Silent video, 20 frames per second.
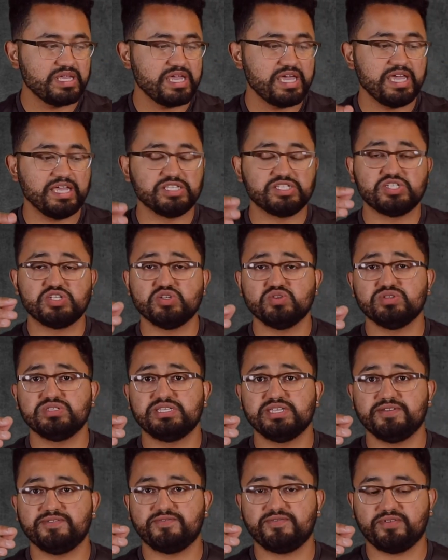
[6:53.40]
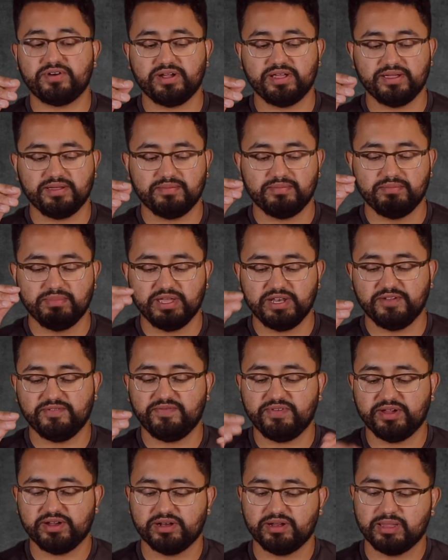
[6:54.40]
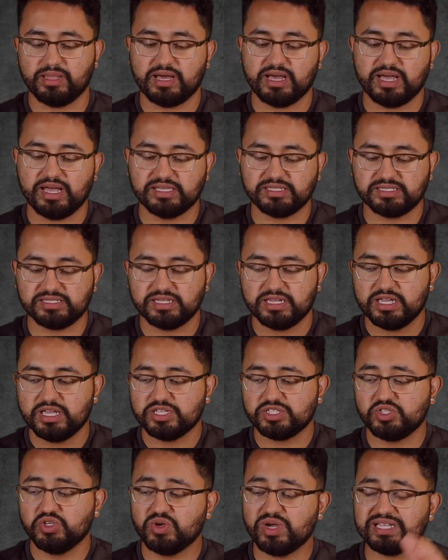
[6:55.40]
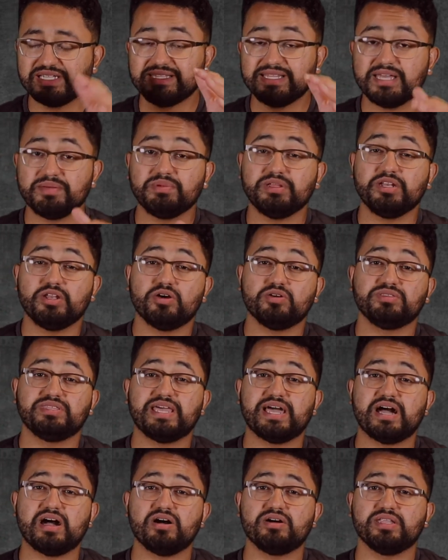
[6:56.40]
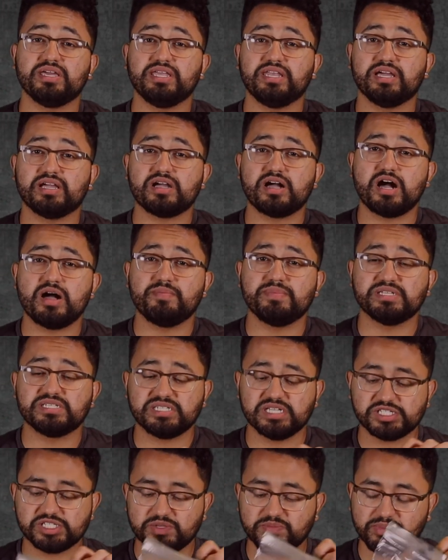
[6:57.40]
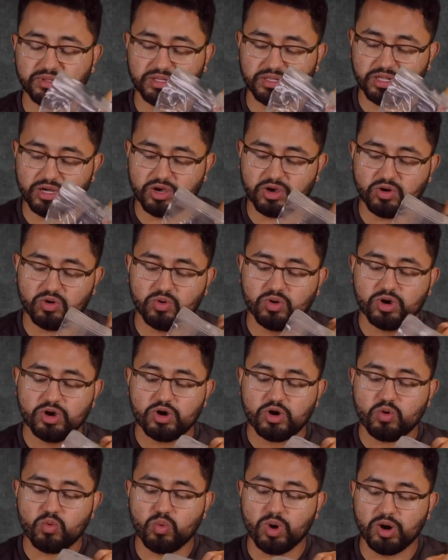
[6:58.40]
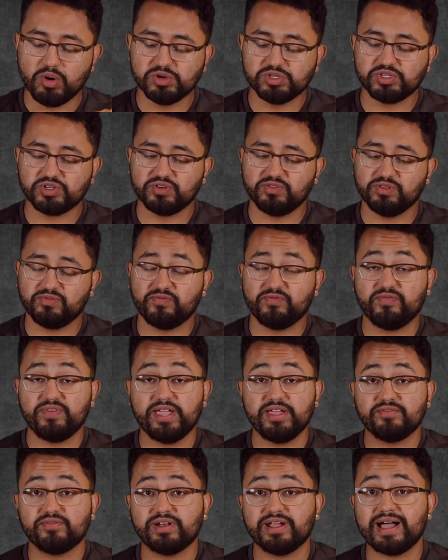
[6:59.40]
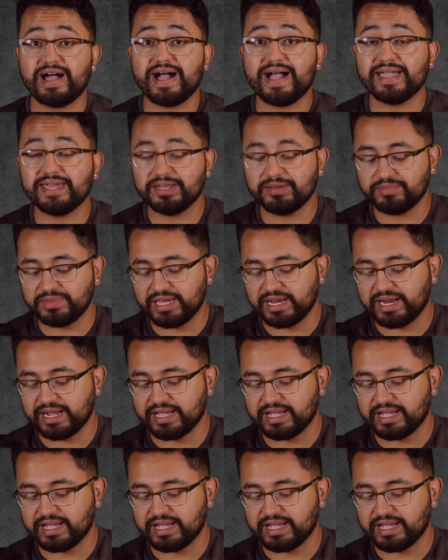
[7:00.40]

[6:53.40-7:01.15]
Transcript: and two different minifigure lots. So you guys let me know down in the comment section below what was your favorite item that I